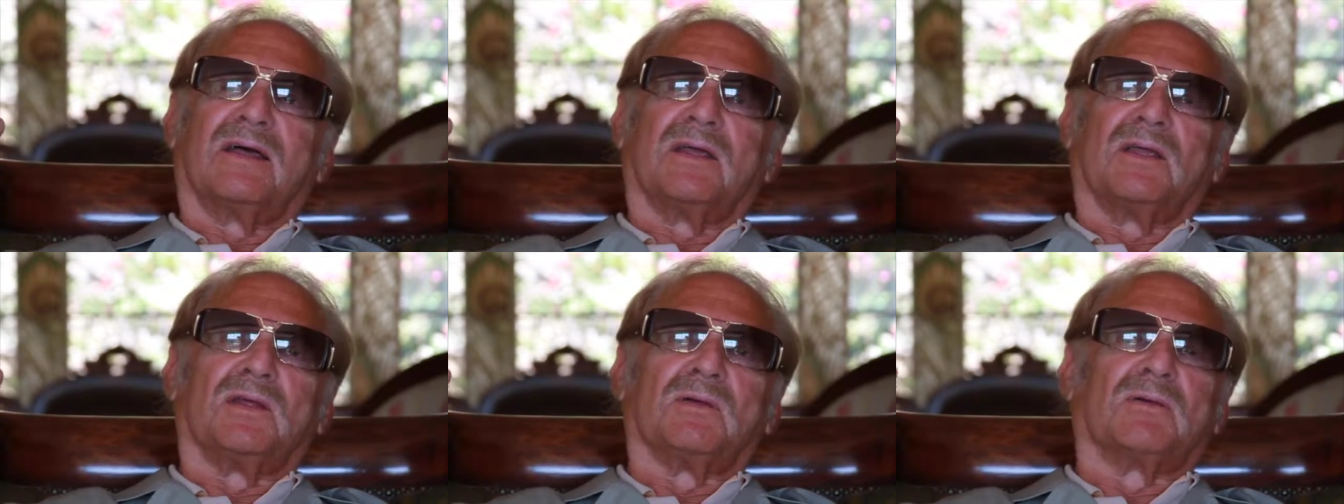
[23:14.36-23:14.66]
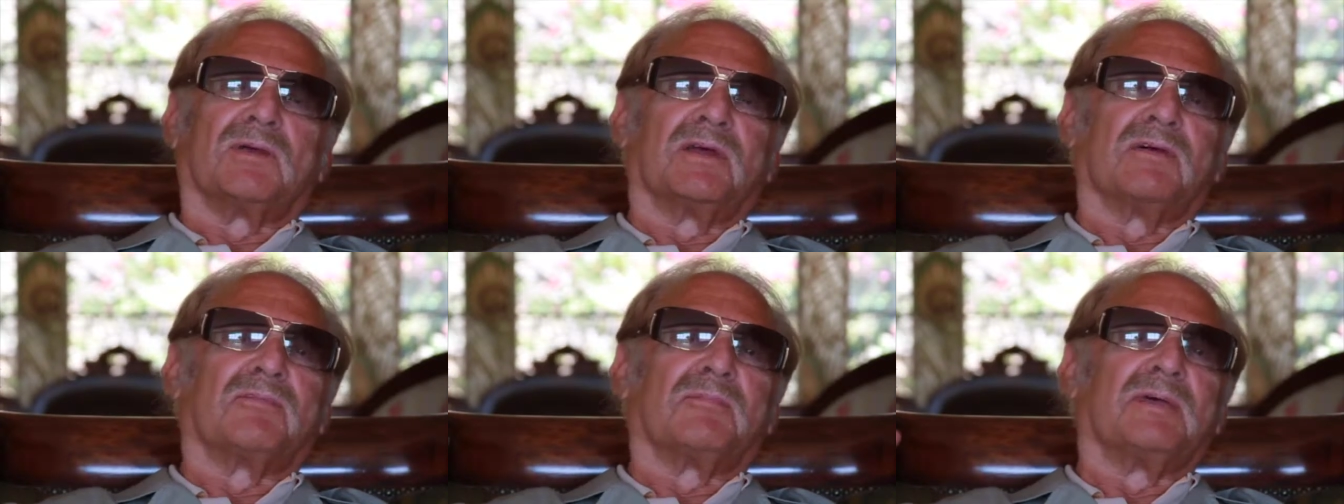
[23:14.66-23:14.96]

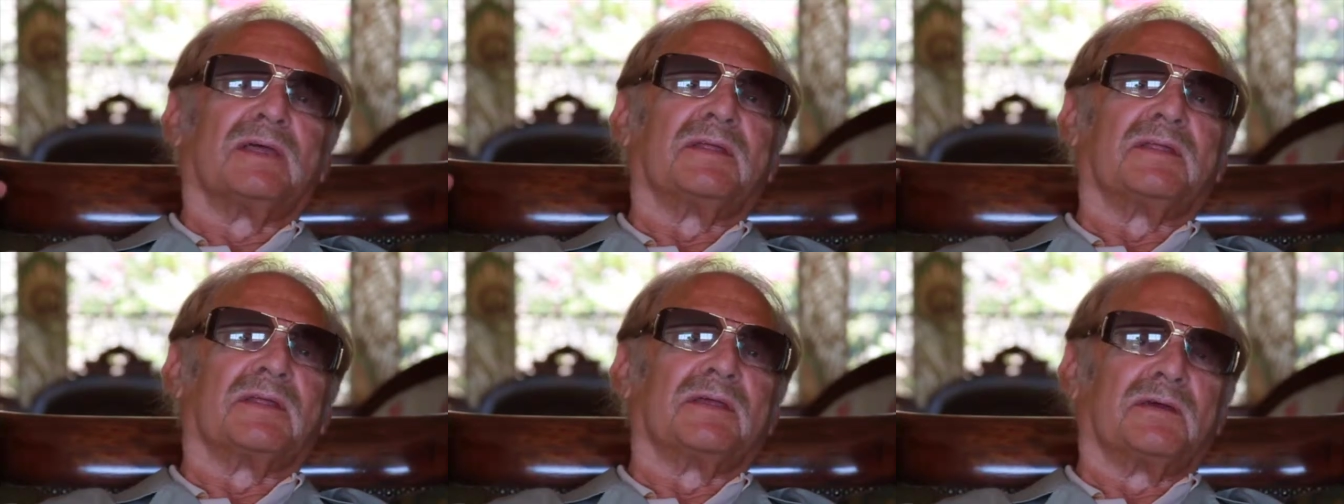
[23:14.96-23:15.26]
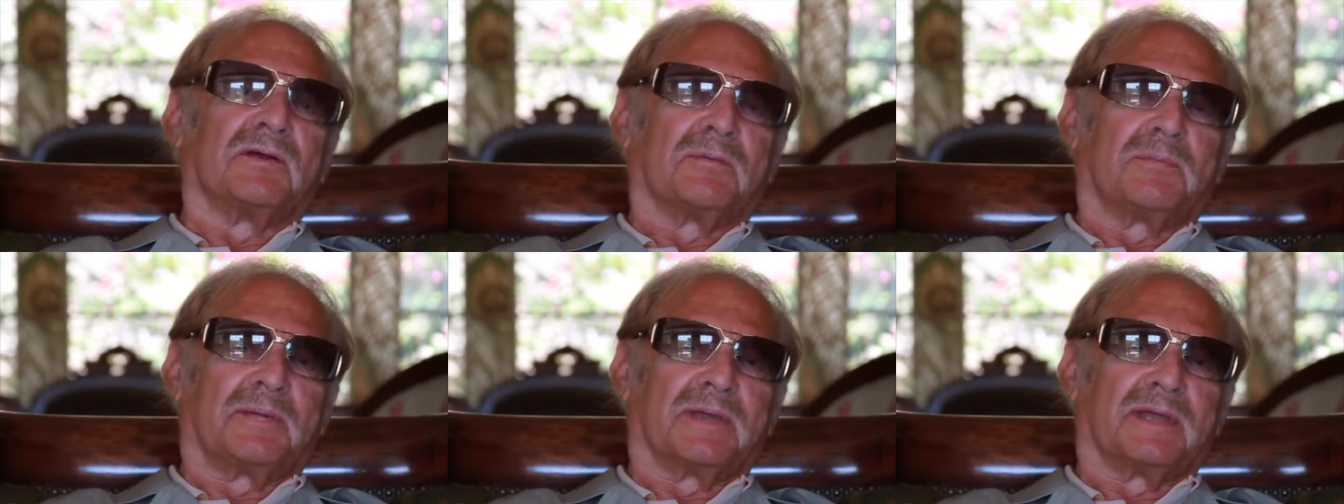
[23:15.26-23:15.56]
you give me the
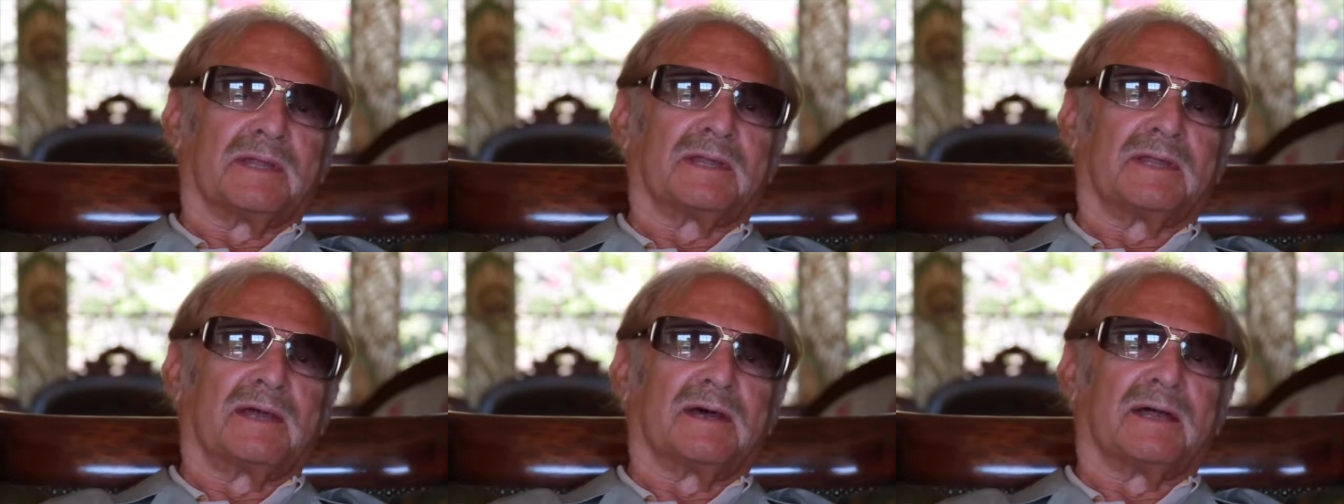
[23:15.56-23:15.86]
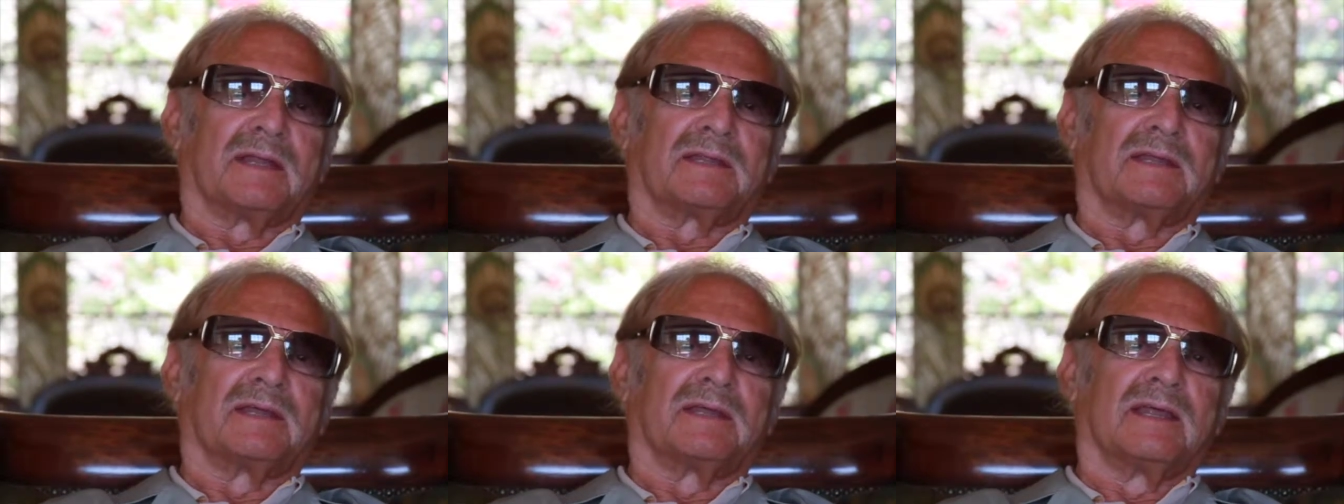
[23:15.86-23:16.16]
European
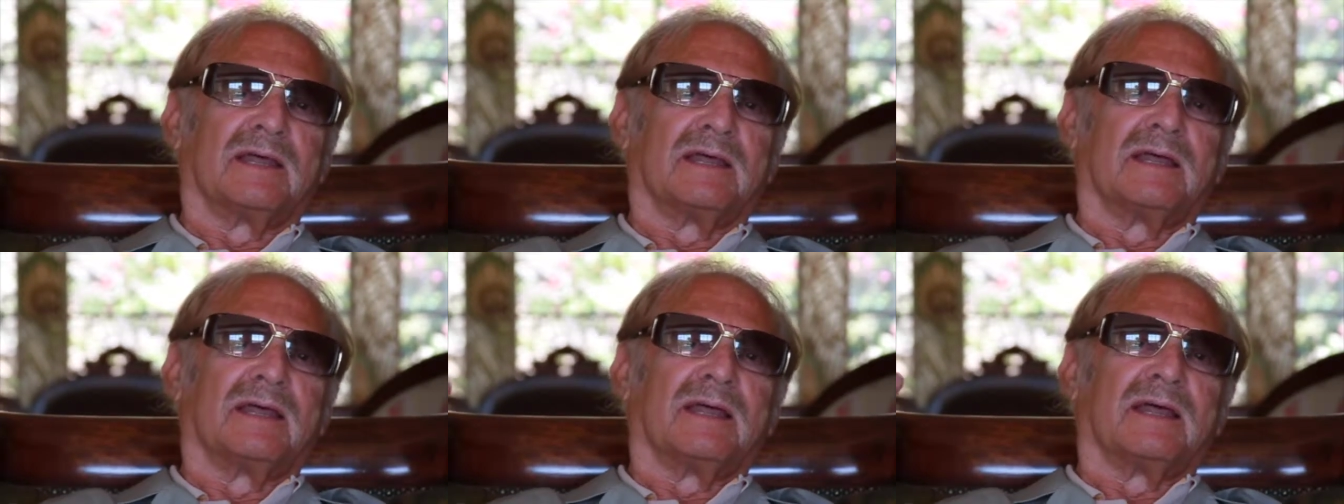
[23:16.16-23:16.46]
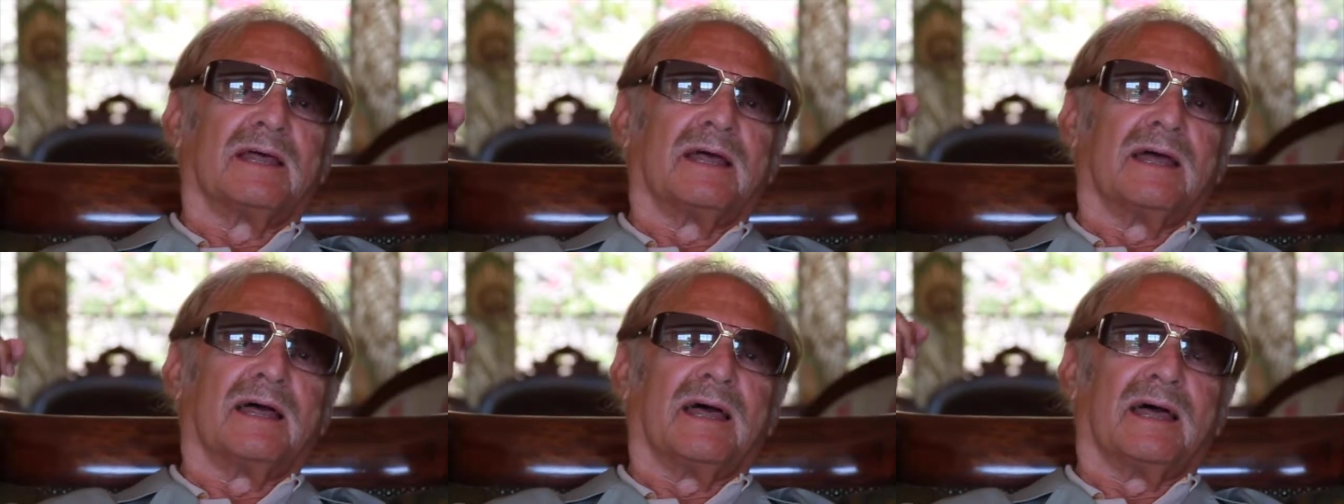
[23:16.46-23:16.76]
cut
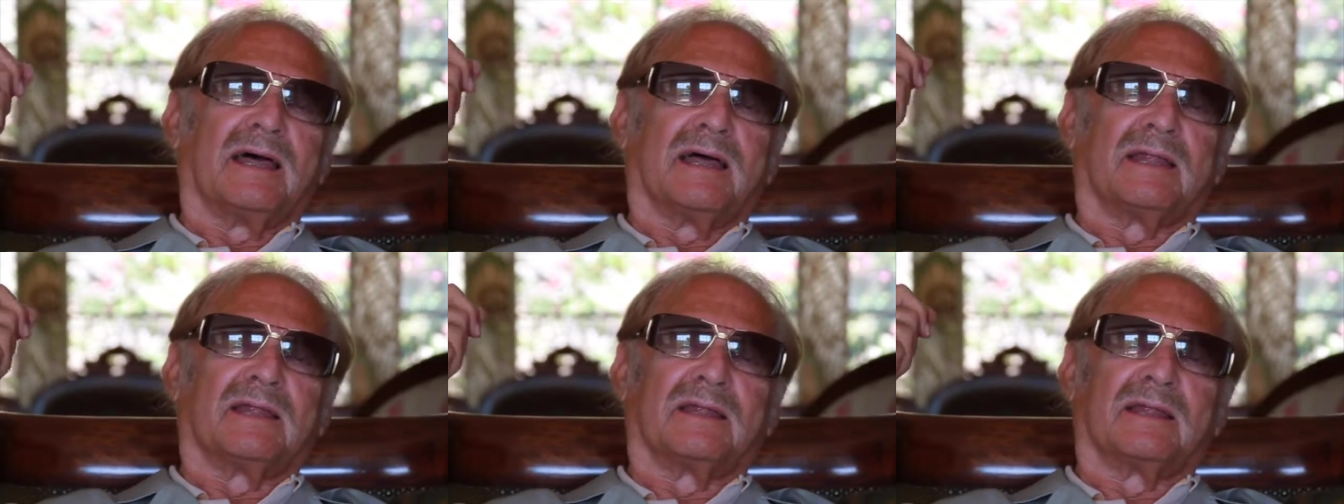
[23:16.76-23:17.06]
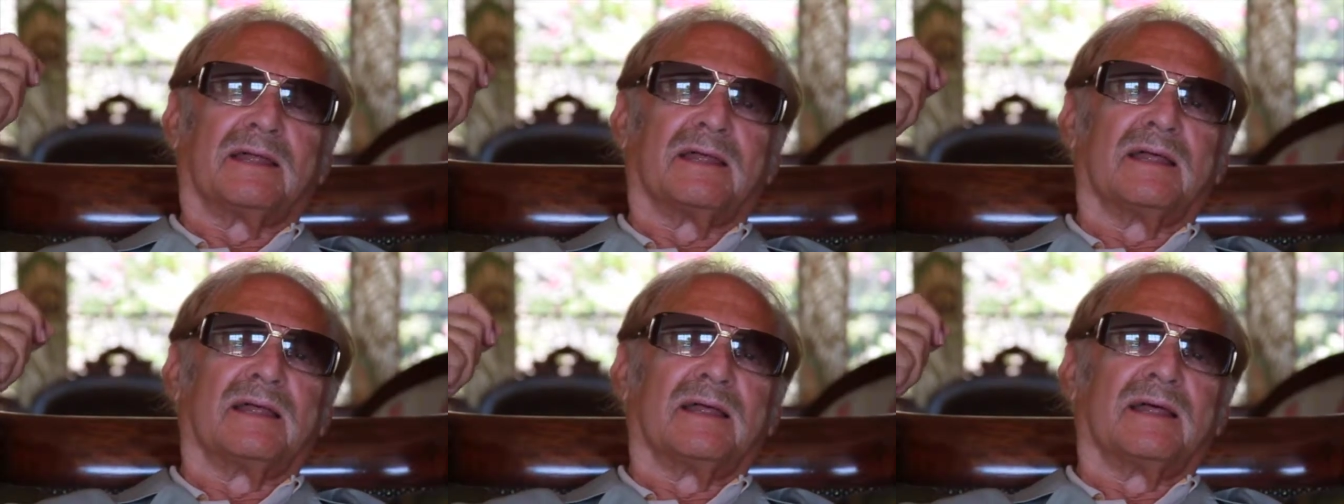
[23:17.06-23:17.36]

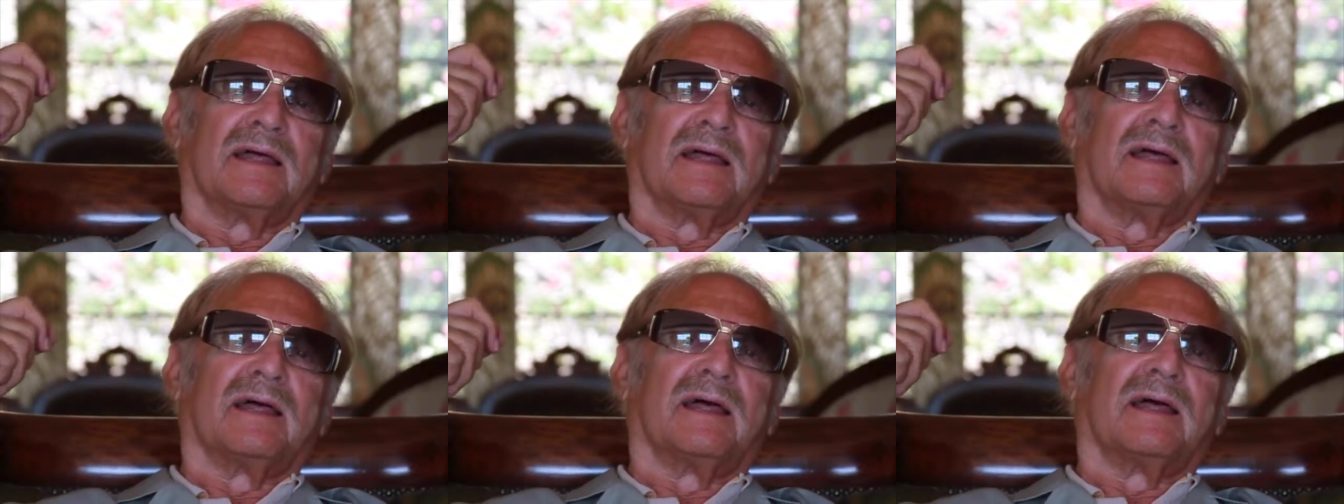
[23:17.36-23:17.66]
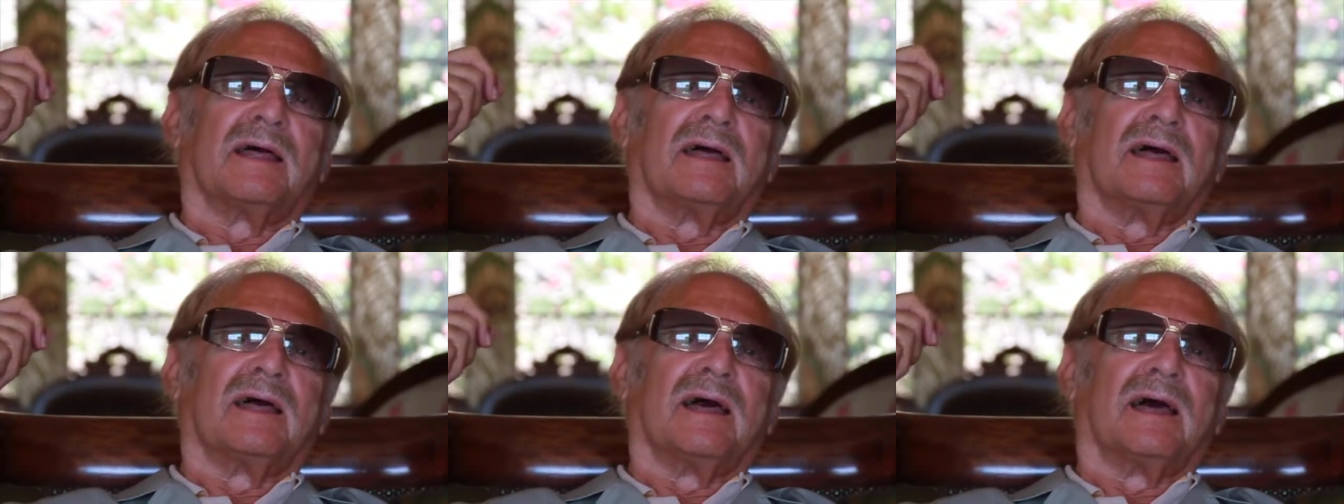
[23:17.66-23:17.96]
and
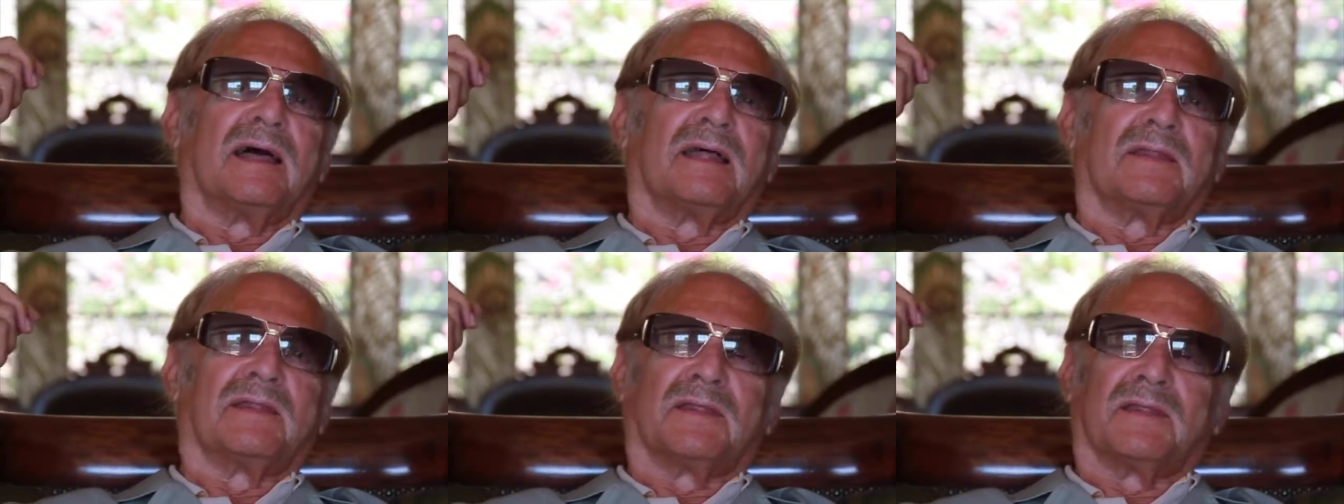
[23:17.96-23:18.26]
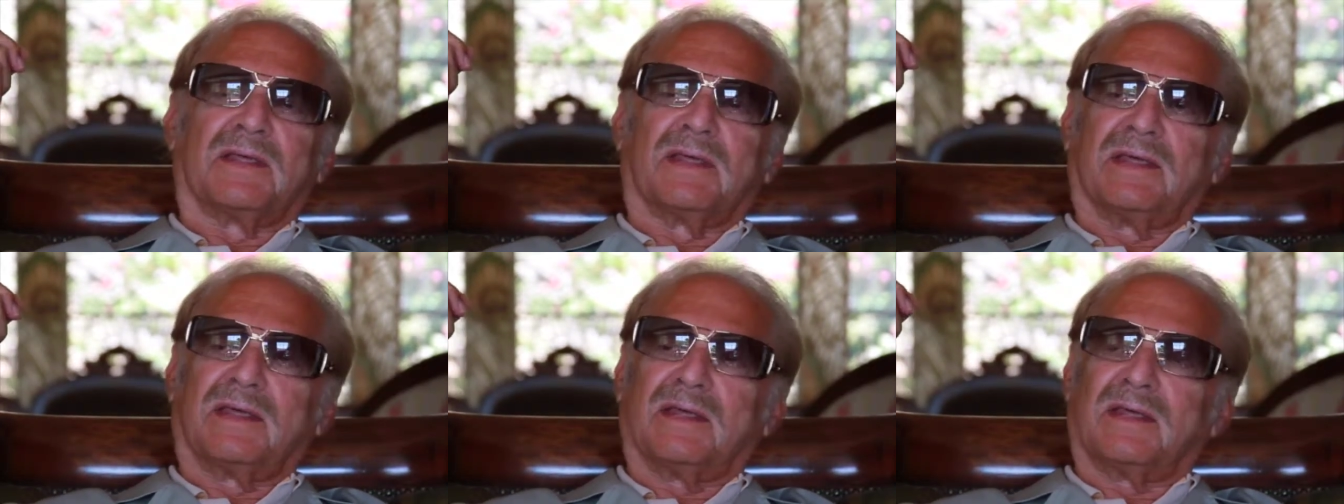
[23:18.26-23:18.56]
and
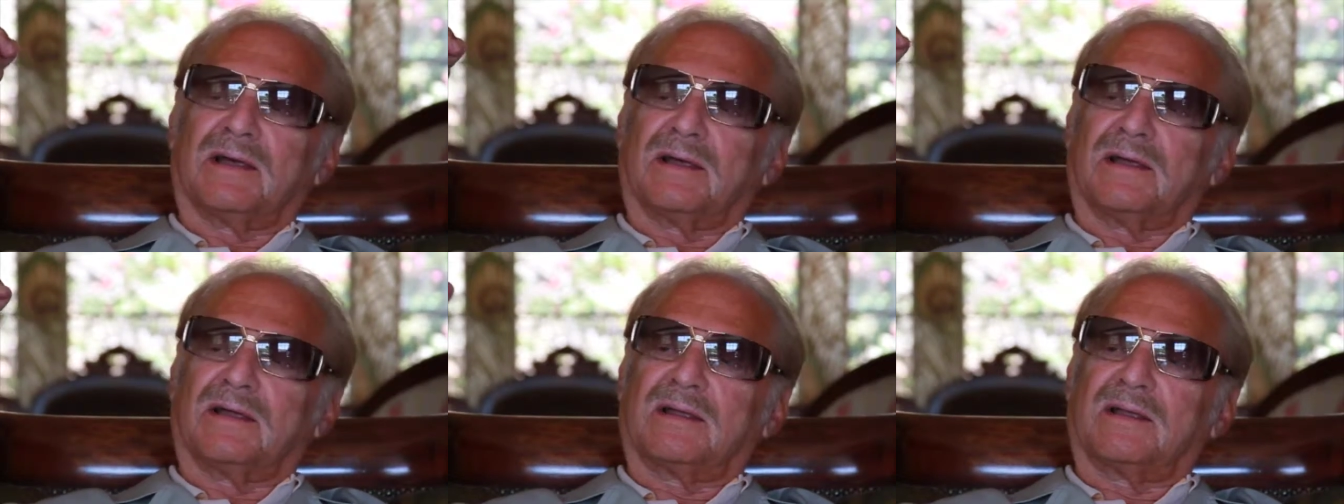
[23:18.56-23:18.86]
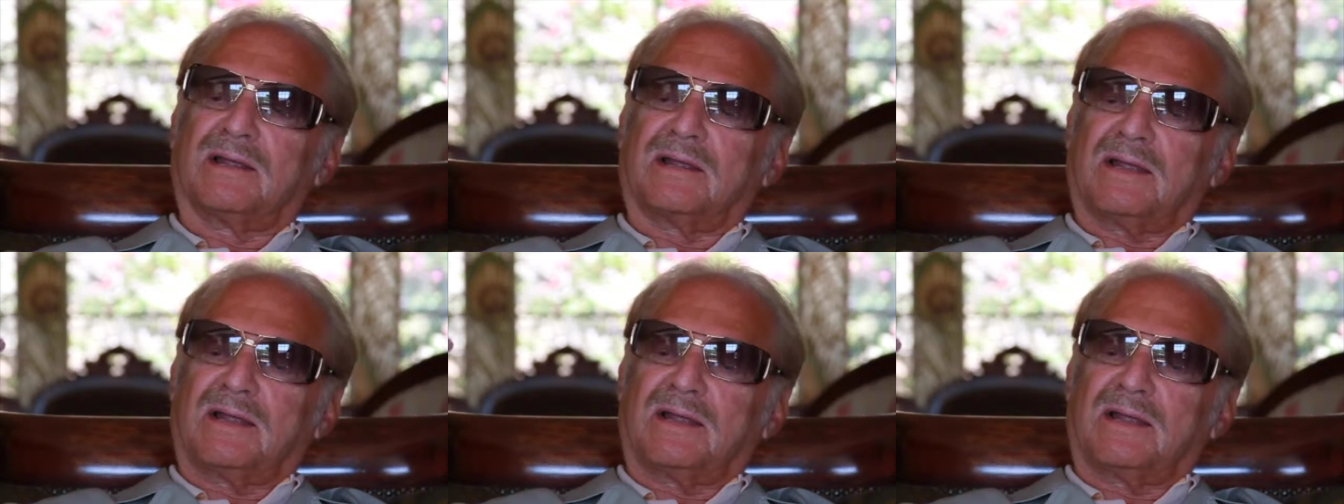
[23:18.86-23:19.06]
the uh,